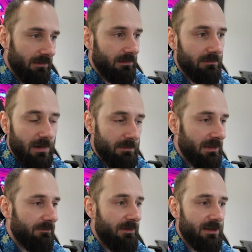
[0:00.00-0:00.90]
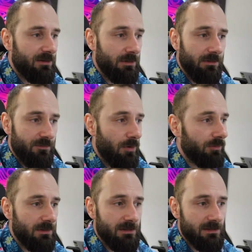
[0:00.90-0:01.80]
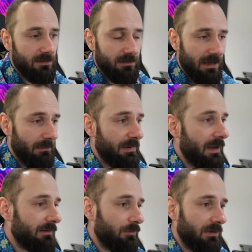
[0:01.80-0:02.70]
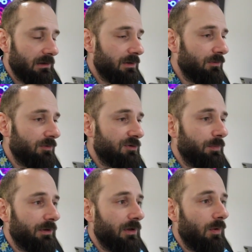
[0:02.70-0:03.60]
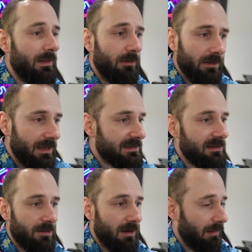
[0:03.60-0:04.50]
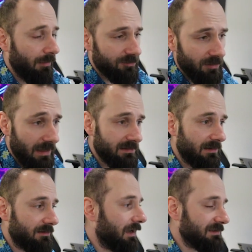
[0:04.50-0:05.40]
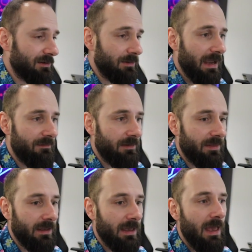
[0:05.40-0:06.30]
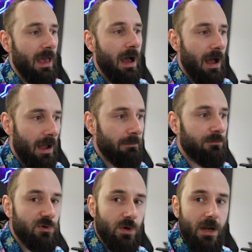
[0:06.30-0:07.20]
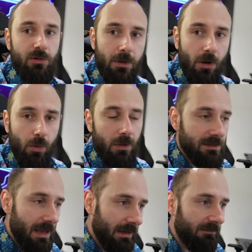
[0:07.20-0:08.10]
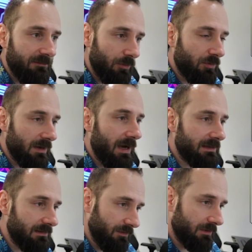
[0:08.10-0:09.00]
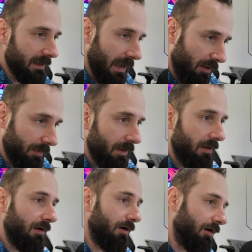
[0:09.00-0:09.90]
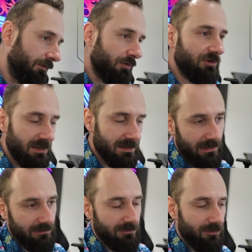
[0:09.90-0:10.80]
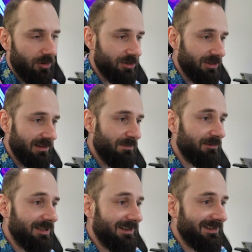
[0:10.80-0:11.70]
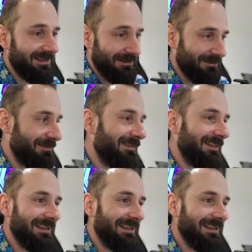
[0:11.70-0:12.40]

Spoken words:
My Mini Factory, on the Frontiers, on the campaign with the GridWars 2.0 and on the Kickstarter, I'm also answering everything. I'm trying to be always active for you guys if you need help, or if you could just like talk shit about I don't know, like